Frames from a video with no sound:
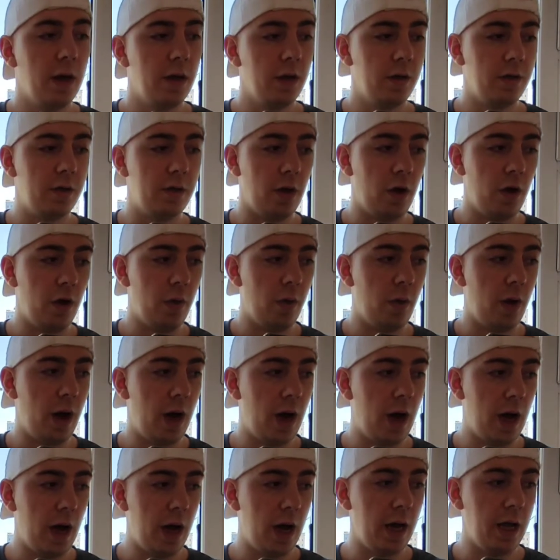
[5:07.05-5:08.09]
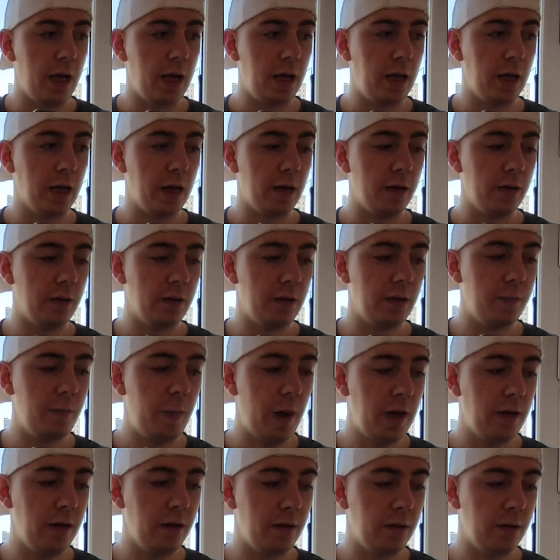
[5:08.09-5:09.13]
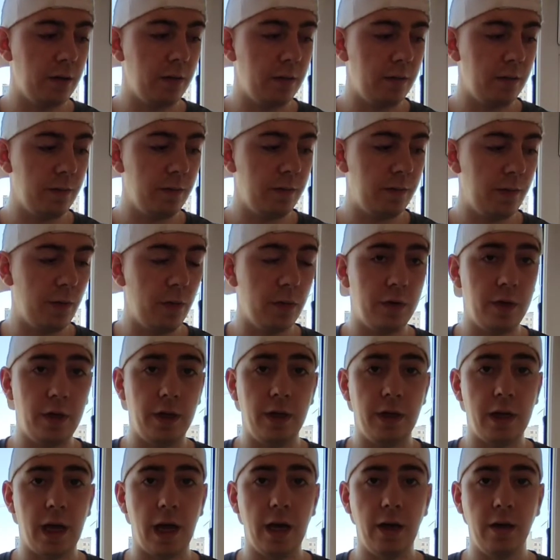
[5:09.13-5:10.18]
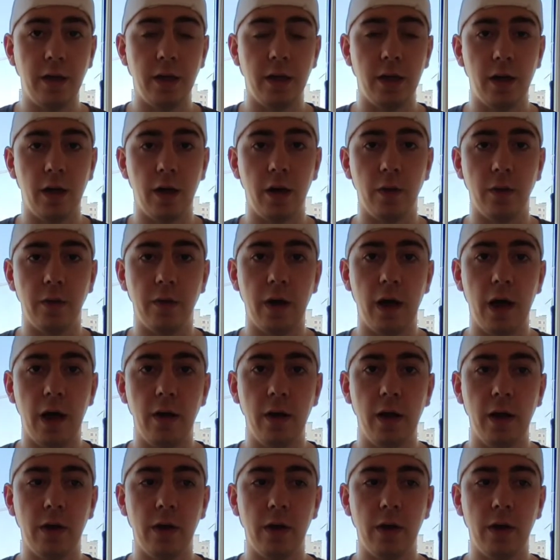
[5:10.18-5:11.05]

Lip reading: So I spent 14 days in the hotel.